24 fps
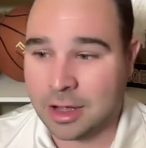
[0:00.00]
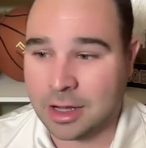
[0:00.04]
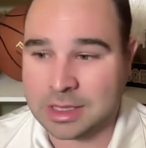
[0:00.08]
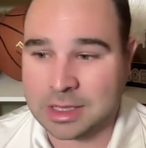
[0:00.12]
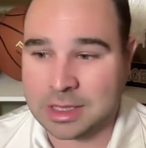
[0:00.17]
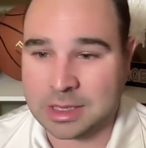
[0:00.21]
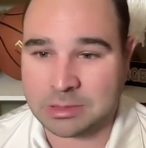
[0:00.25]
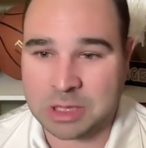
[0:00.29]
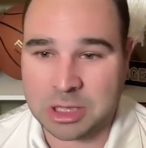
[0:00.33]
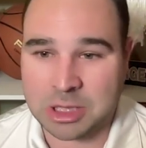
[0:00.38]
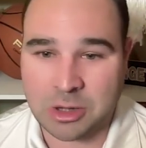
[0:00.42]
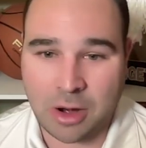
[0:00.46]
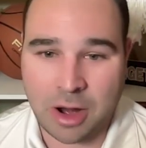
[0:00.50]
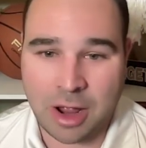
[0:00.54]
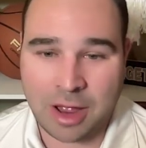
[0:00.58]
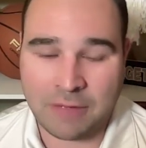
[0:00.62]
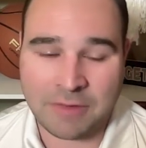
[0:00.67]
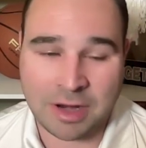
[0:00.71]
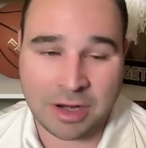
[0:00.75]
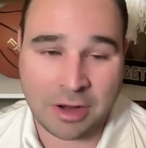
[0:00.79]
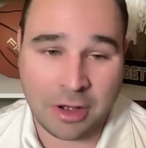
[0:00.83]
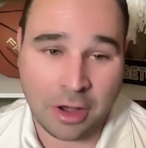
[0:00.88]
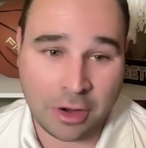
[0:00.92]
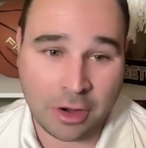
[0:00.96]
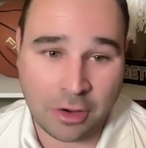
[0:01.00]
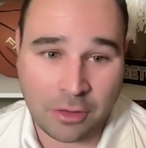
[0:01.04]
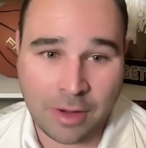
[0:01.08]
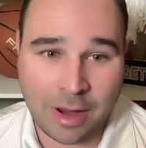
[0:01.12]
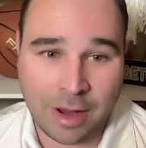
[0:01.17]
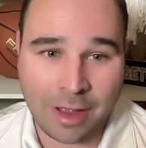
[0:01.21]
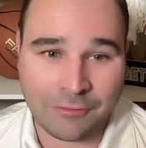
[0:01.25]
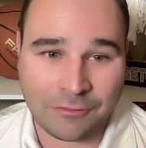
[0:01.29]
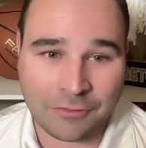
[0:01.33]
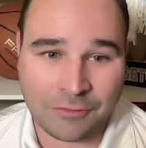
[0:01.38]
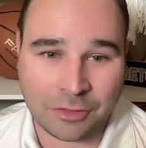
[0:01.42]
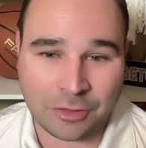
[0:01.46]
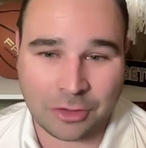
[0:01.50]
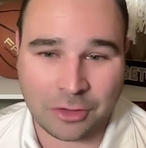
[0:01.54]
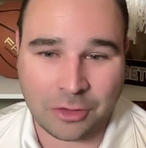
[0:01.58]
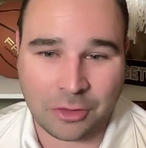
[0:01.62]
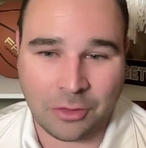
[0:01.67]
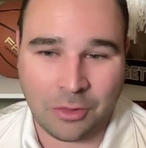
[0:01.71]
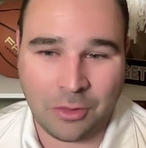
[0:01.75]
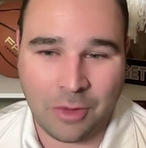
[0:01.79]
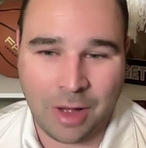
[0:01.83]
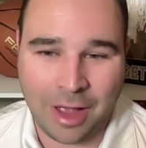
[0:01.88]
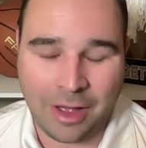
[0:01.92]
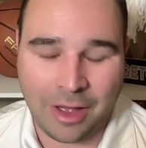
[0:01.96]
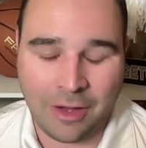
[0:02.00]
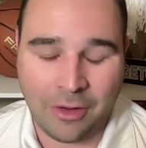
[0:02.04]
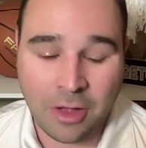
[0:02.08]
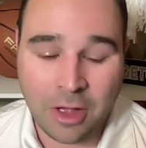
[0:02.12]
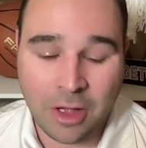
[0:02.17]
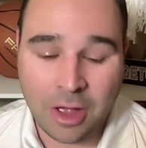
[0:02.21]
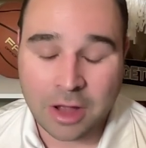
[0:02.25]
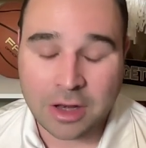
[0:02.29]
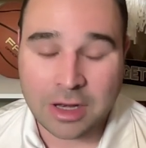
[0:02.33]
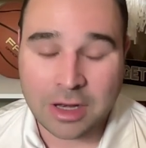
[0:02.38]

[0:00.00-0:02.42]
subscribed, and hung around for a little while.